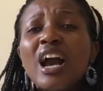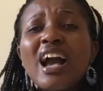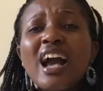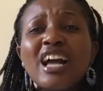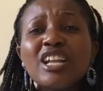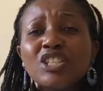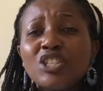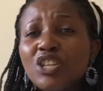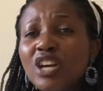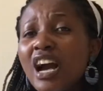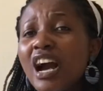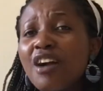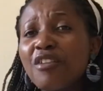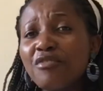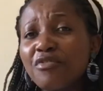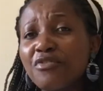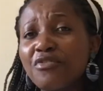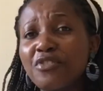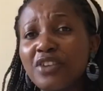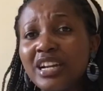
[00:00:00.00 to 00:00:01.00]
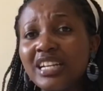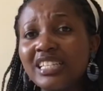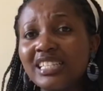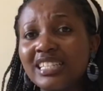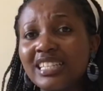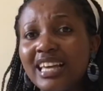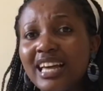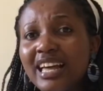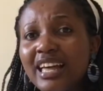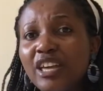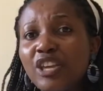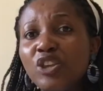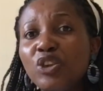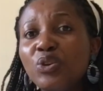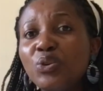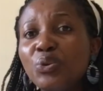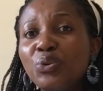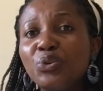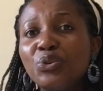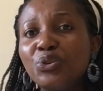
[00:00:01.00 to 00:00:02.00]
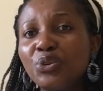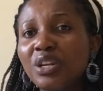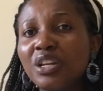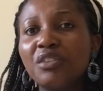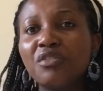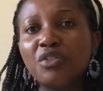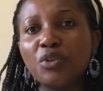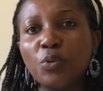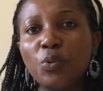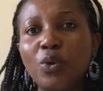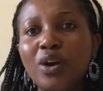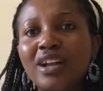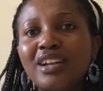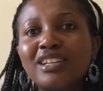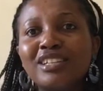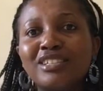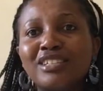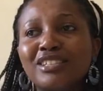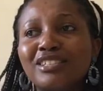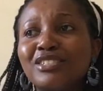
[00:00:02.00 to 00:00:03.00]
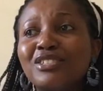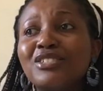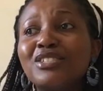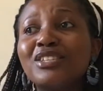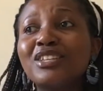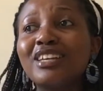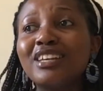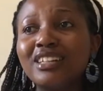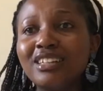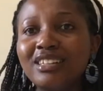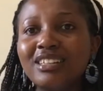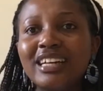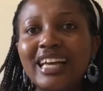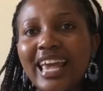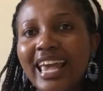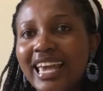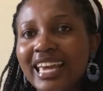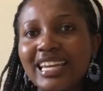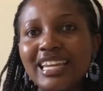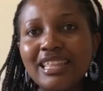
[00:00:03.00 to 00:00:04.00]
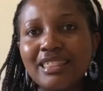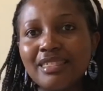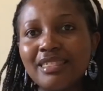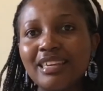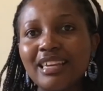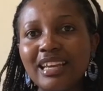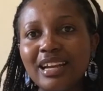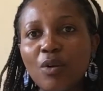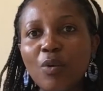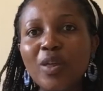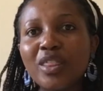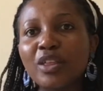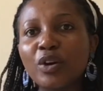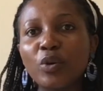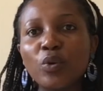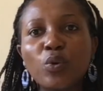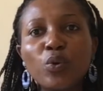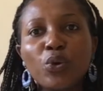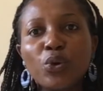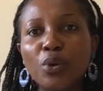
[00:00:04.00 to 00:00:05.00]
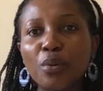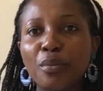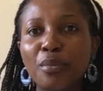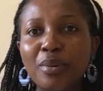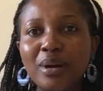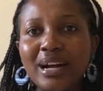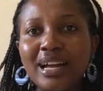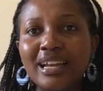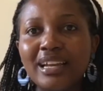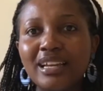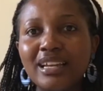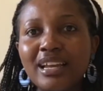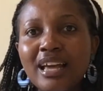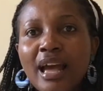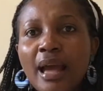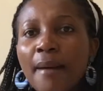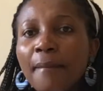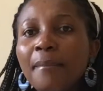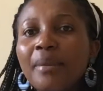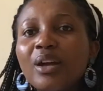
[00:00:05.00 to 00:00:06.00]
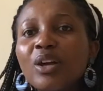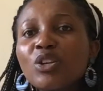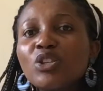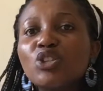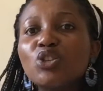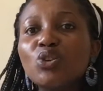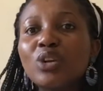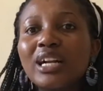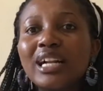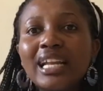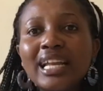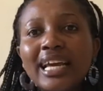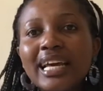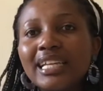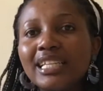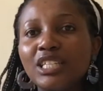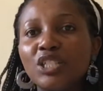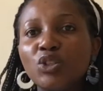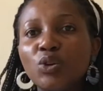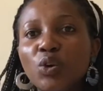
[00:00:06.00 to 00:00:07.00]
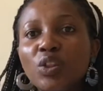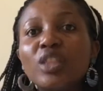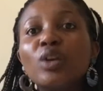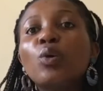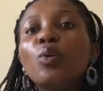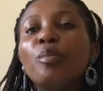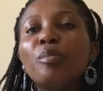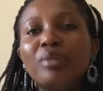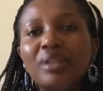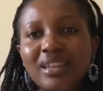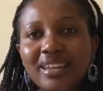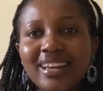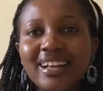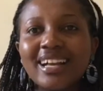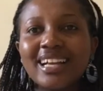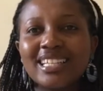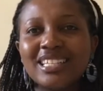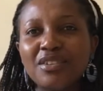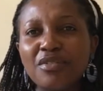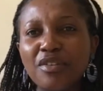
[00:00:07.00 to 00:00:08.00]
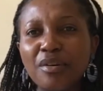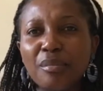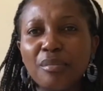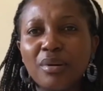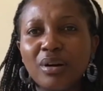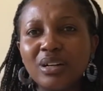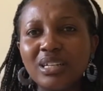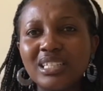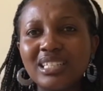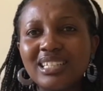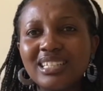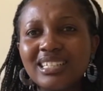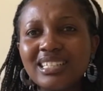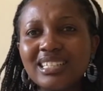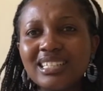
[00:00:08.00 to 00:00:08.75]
Do you have friends that you don't even want to tell anything, whether good or bad, because you clearly know they will be negative about it?